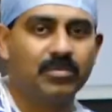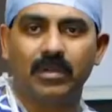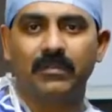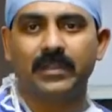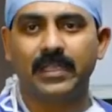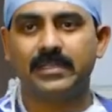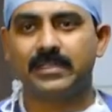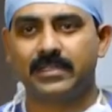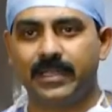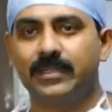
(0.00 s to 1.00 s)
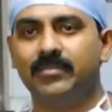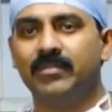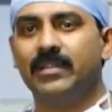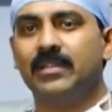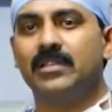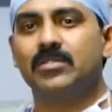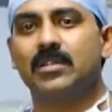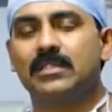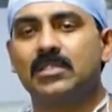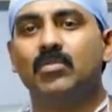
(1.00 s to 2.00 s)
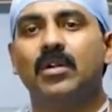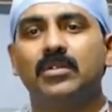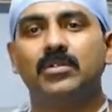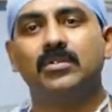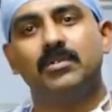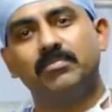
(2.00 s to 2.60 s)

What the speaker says: one of the cases here, so I just want to